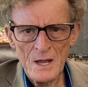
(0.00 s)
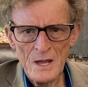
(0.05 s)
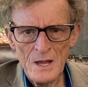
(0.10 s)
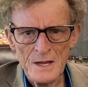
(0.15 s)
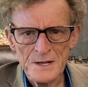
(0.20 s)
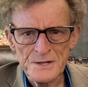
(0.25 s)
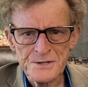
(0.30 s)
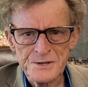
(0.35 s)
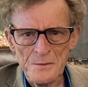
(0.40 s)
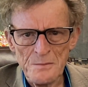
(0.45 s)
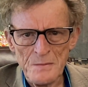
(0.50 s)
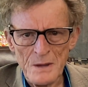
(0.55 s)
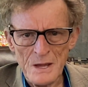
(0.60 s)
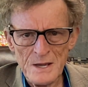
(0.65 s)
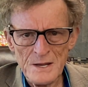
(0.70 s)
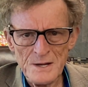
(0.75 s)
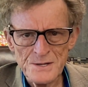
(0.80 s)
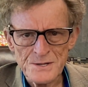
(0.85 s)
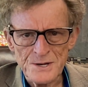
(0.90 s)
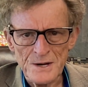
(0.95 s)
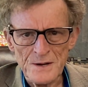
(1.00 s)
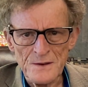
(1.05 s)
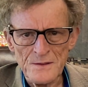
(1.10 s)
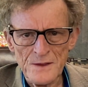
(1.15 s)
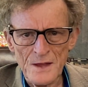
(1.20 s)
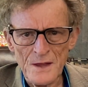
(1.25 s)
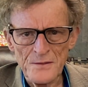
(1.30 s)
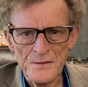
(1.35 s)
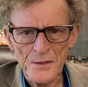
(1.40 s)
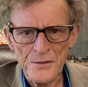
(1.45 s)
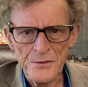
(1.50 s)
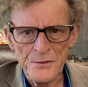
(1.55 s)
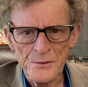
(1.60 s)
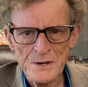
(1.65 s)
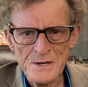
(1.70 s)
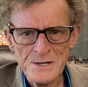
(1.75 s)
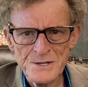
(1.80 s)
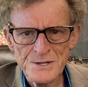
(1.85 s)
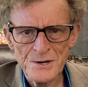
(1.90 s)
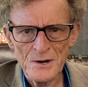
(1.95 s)
It's amazing that the
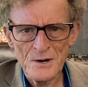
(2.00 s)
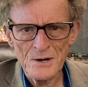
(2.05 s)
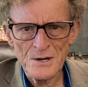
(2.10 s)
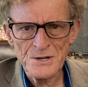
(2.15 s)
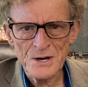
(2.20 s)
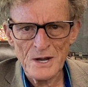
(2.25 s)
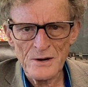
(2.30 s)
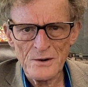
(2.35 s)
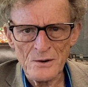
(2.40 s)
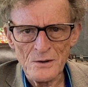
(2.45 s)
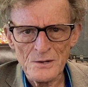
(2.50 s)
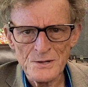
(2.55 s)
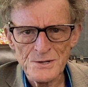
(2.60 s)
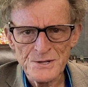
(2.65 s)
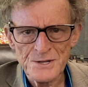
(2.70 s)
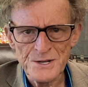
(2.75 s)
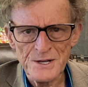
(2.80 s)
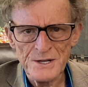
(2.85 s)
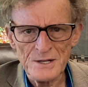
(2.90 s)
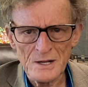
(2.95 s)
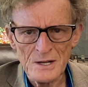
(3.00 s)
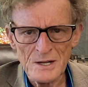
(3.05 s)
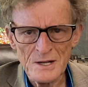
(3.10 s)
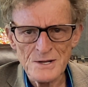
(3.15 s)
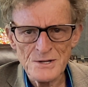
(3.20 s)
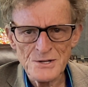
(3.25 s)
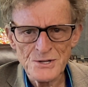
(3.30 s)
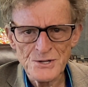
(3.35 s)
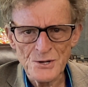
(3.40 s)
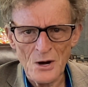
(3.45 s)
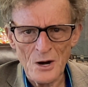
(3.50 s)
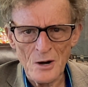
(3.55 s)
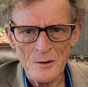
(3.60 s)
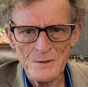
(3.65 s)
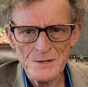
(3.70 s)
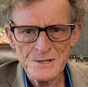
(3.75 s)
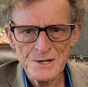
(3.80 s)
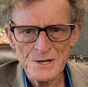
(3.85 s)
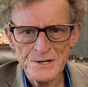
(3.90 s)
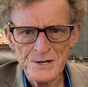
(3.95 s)
three-star general still is
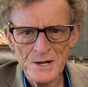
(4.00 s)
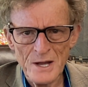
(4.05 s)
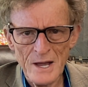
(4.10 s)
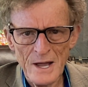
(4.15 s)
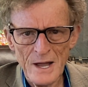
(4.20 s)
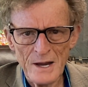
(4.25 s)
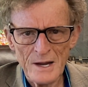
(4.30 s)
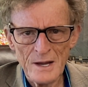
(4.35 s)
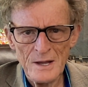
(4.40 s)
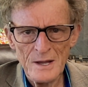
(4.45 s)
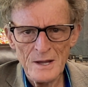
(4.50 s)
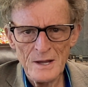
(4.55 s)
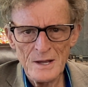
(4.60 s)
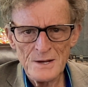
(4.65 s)
sharp as a tack,